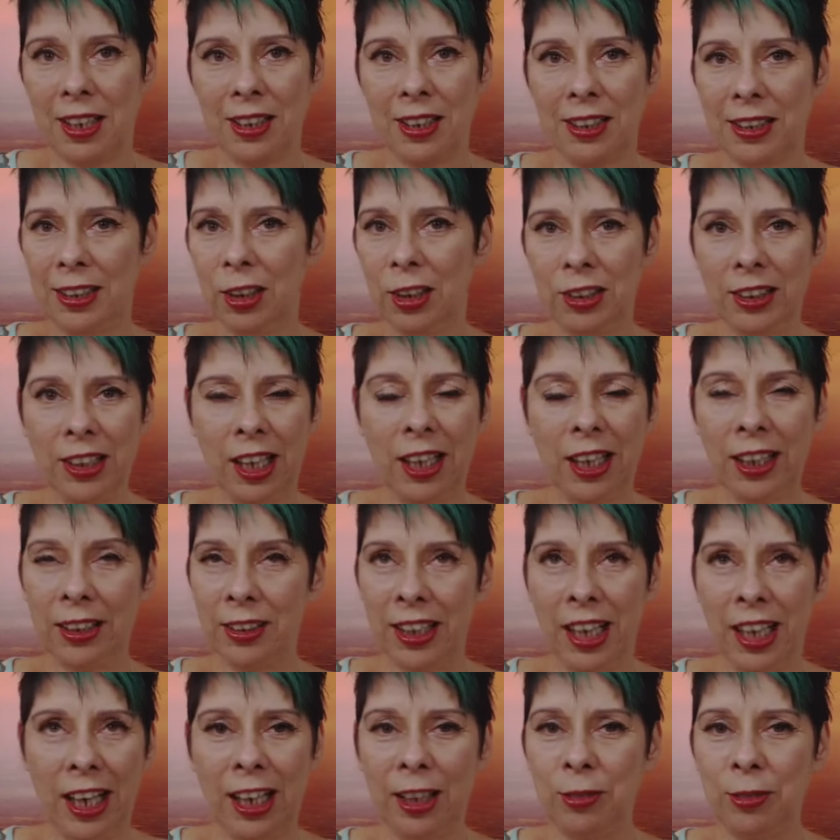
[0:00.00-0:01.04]
Look,
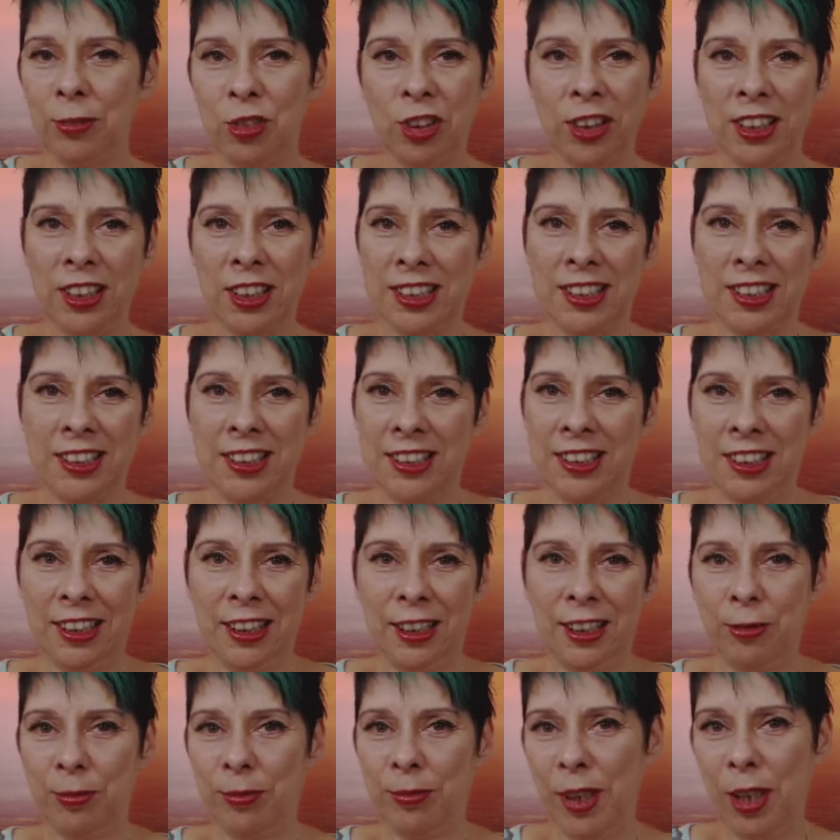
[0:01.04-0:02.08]
I'm just
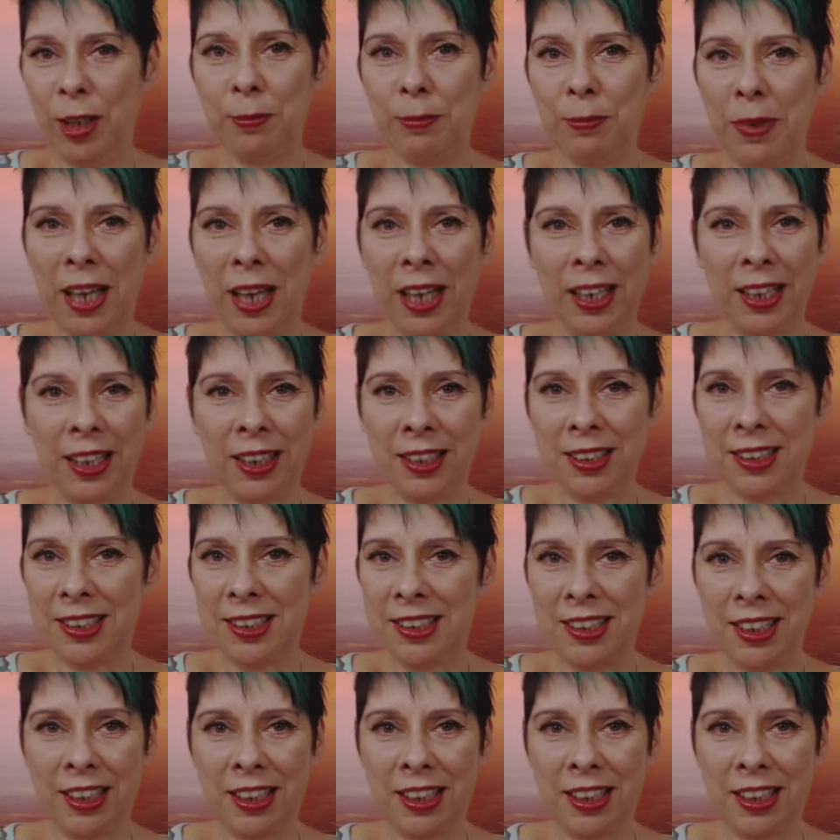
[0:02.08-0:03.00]
amazed,